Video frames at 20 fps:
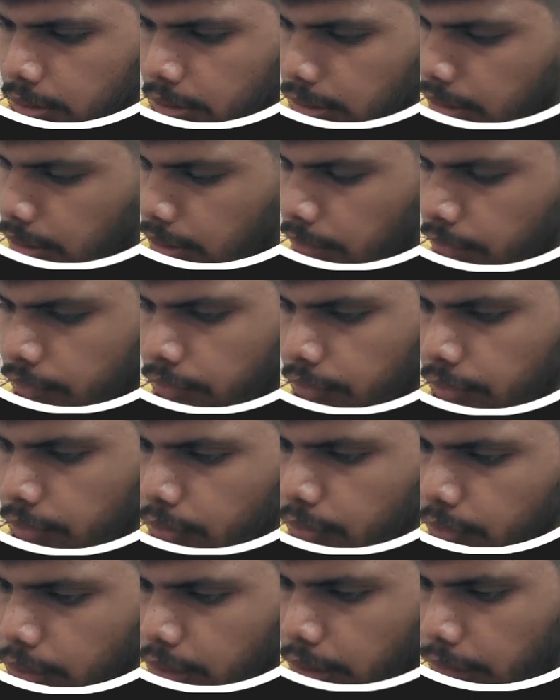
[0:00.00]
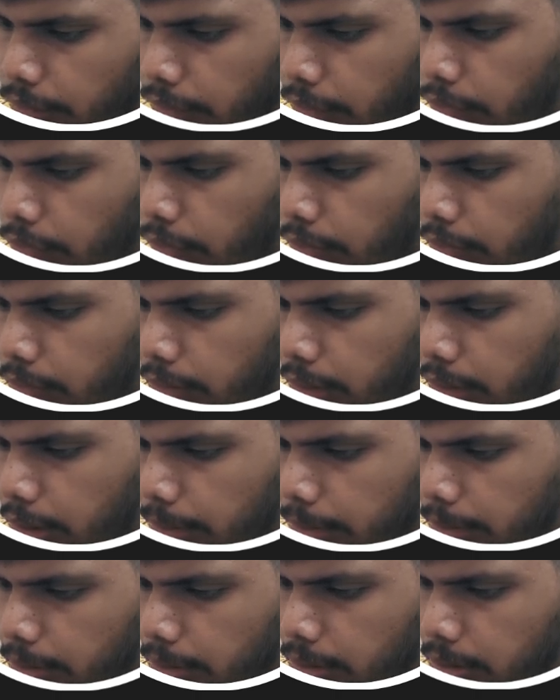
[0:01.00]
If we don't have countdown
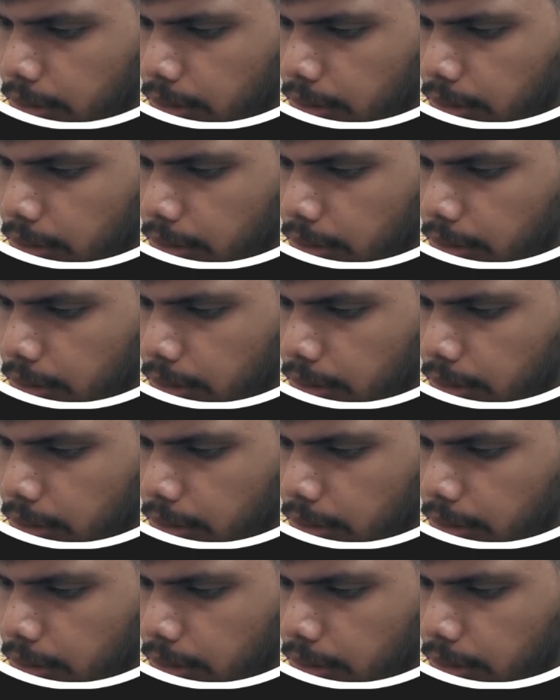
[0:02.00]
timer,